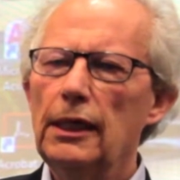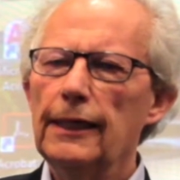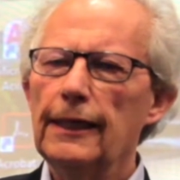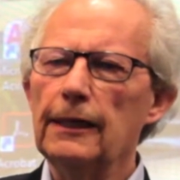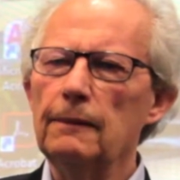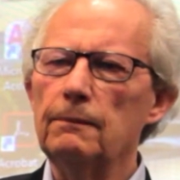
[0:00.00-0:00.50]

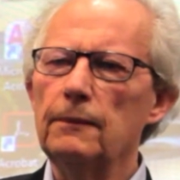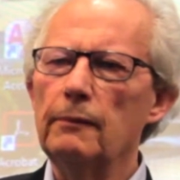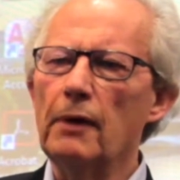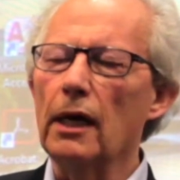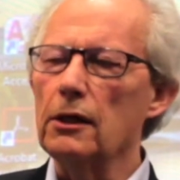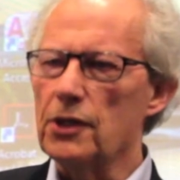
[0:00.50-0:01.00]

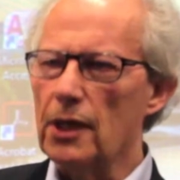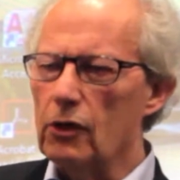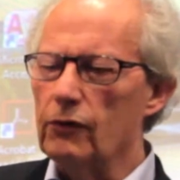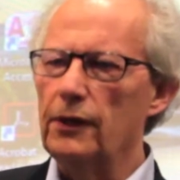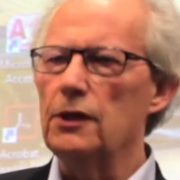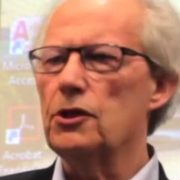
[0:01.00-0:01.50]
Mark
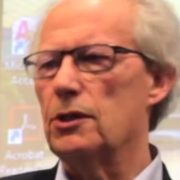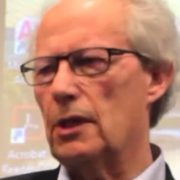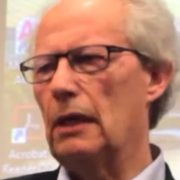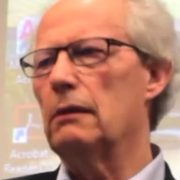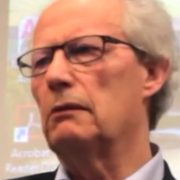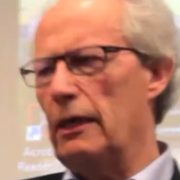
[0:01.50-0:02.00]
Lazarovich is
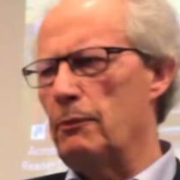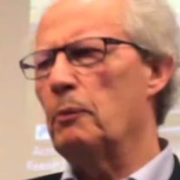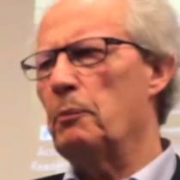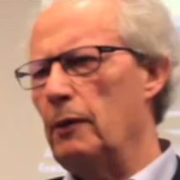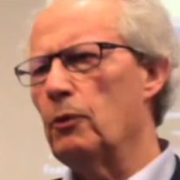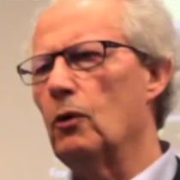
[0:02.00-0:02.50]
kind of Labour
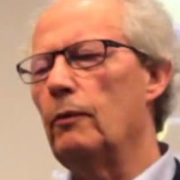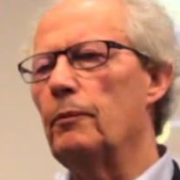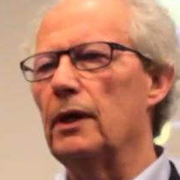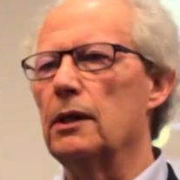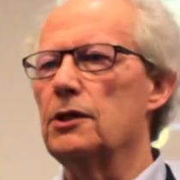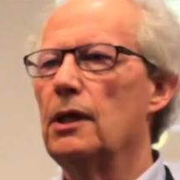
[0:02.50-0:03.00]
people,
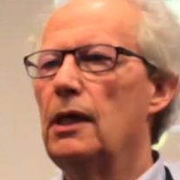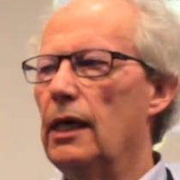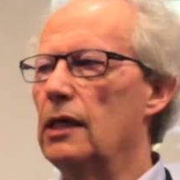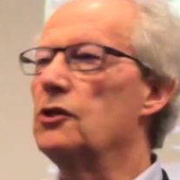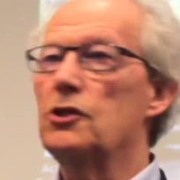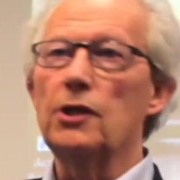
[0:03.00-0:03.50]
but
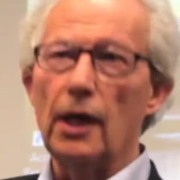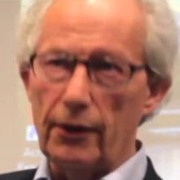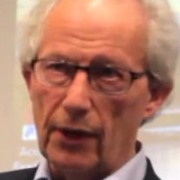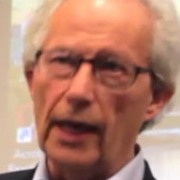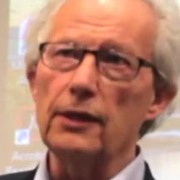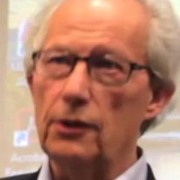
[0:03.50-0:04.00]
it's to
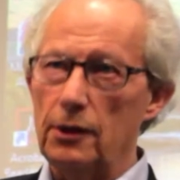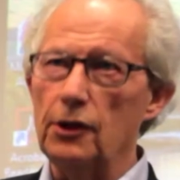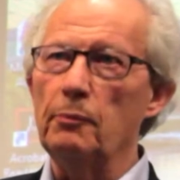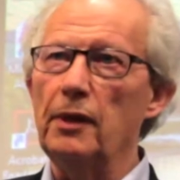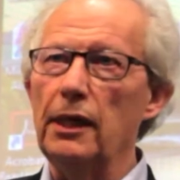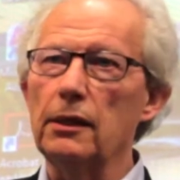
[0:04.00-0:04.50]
start that
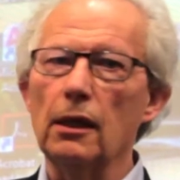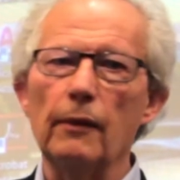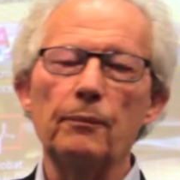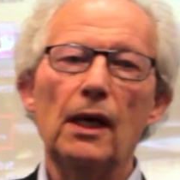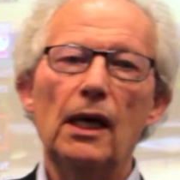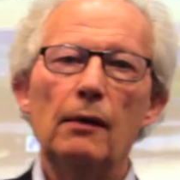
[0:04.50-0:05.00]
debate
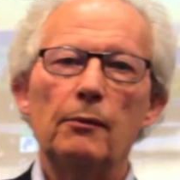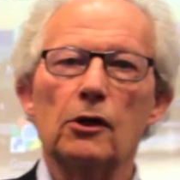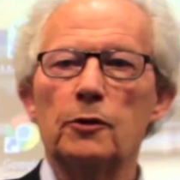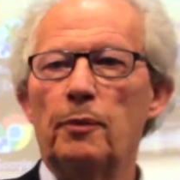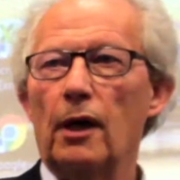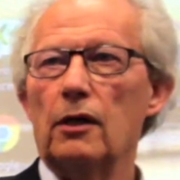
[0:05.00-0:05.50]
up,
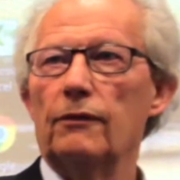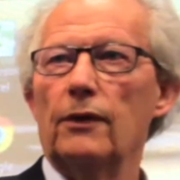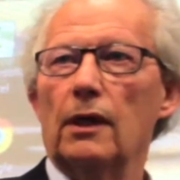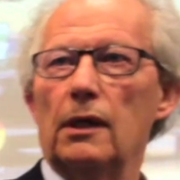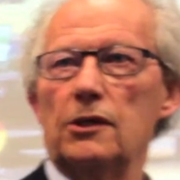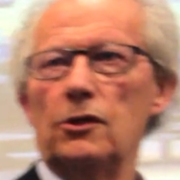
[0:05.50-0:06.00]
because part of
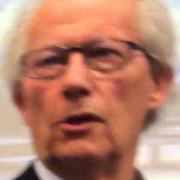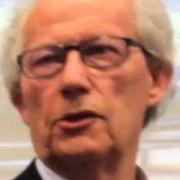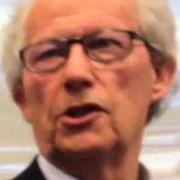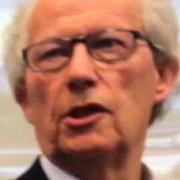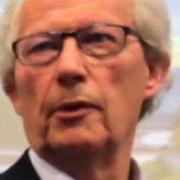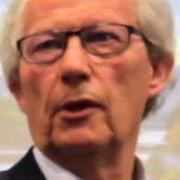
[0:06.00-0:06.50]
that is not
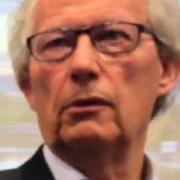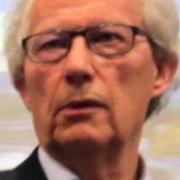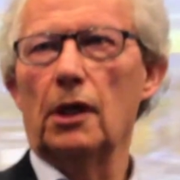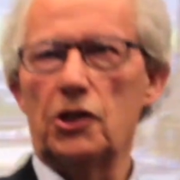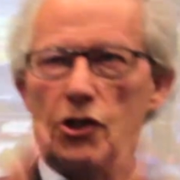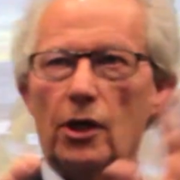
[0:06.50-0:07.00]
just about
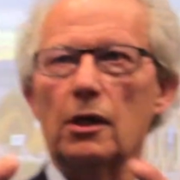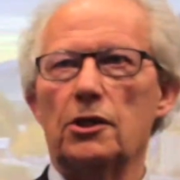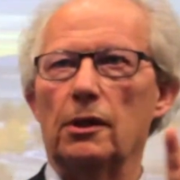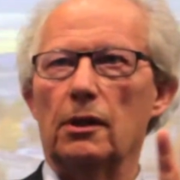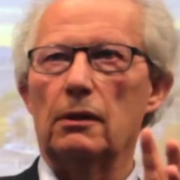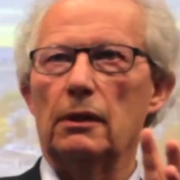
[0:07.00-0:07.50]
a
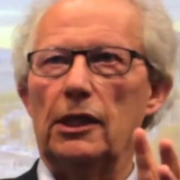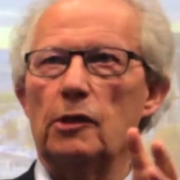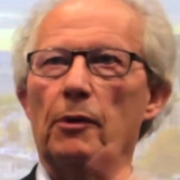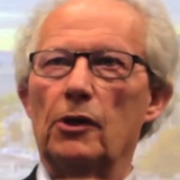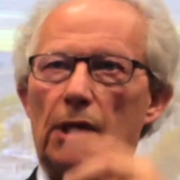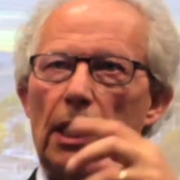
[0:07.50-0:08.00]
structure, it's
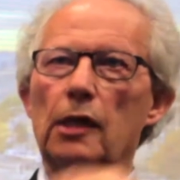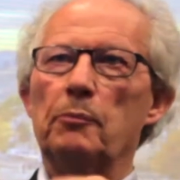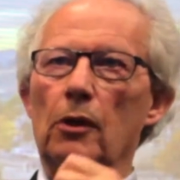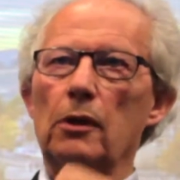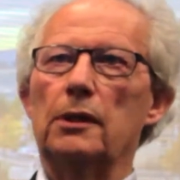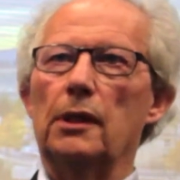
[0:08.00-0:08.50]
about the kind of
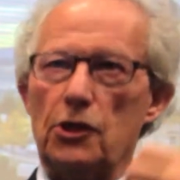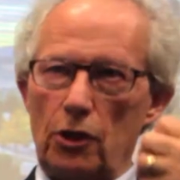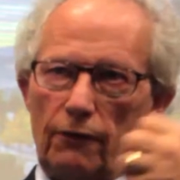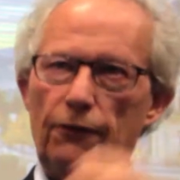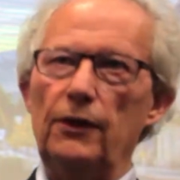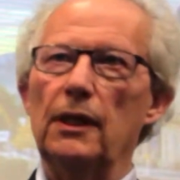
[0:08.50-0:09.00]
politics
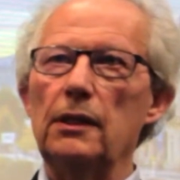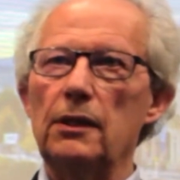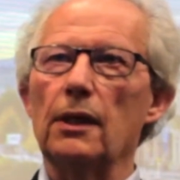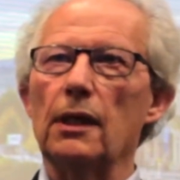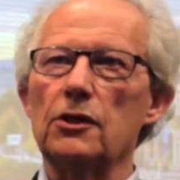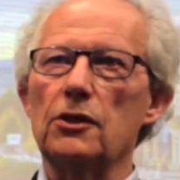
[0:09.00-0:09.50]
you feed into
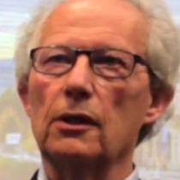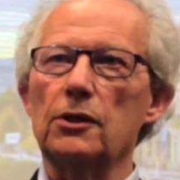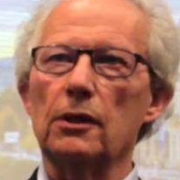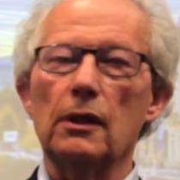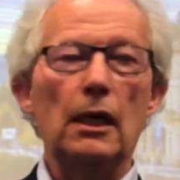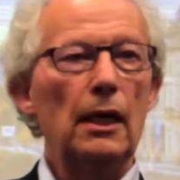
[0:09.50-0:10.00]
that
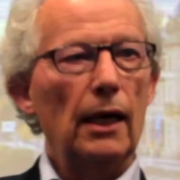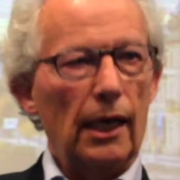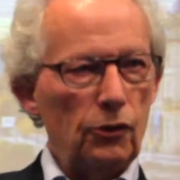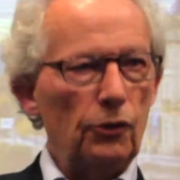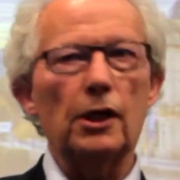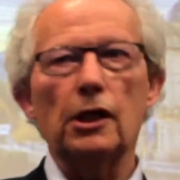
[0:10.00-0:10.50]
structure. I
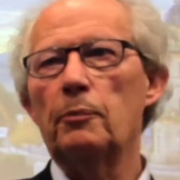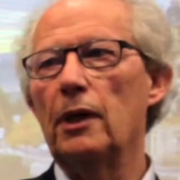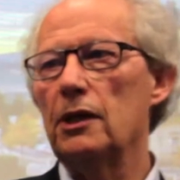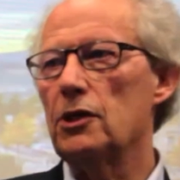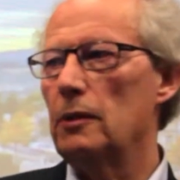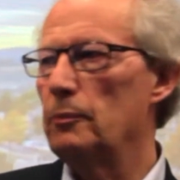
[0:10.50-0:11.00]
do think the
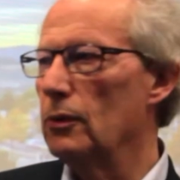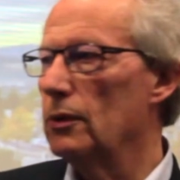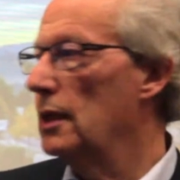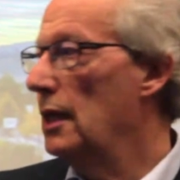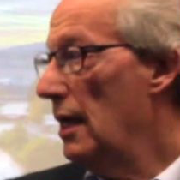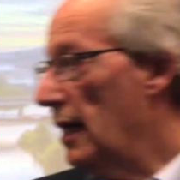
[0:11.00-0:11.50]
press are
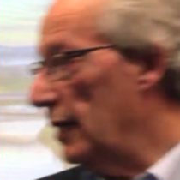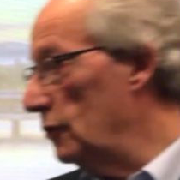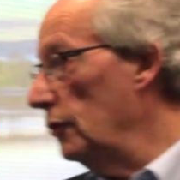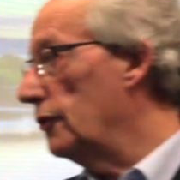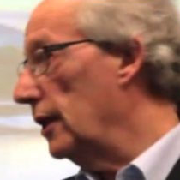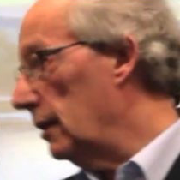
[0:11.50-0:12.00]
important. I
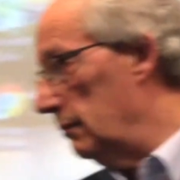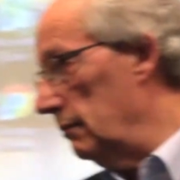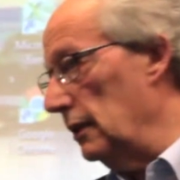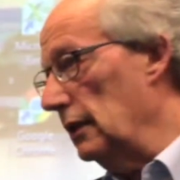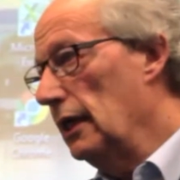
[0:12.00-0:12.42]
do think